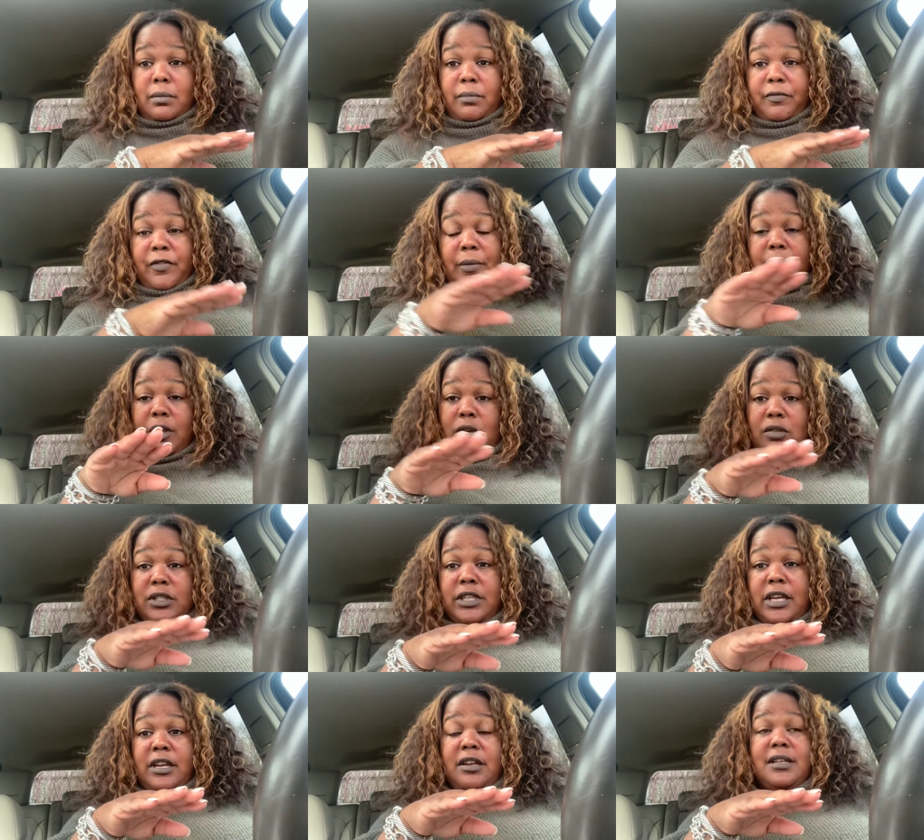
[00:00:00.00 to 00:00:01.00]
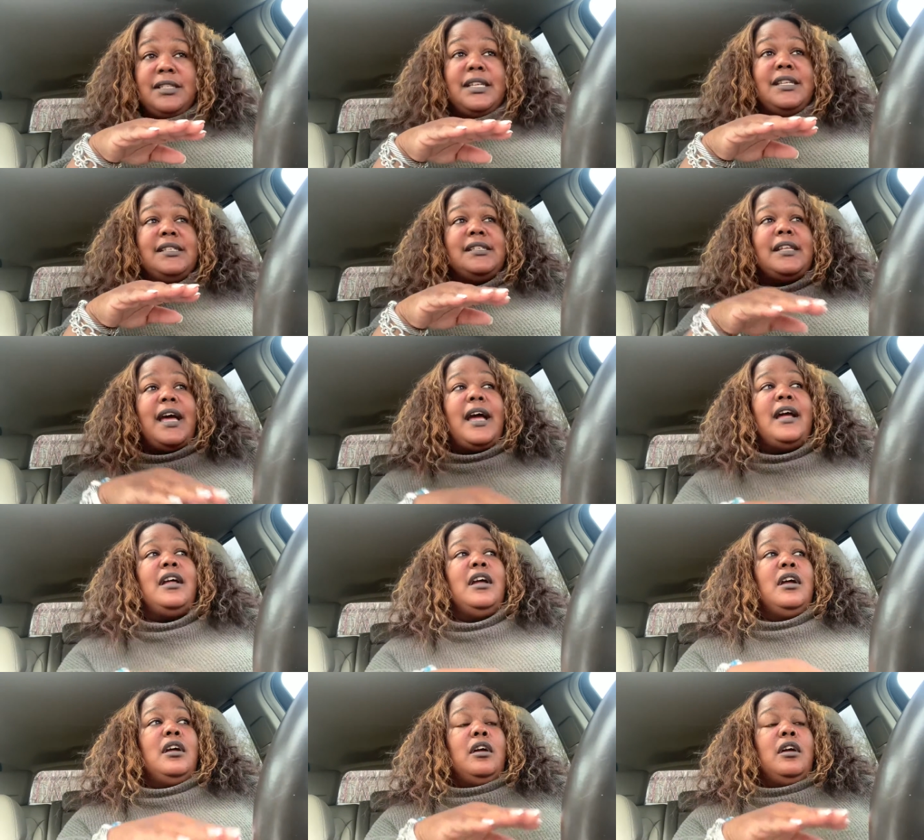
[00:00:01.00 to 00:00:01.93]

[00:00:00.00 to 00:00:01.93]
from those years is that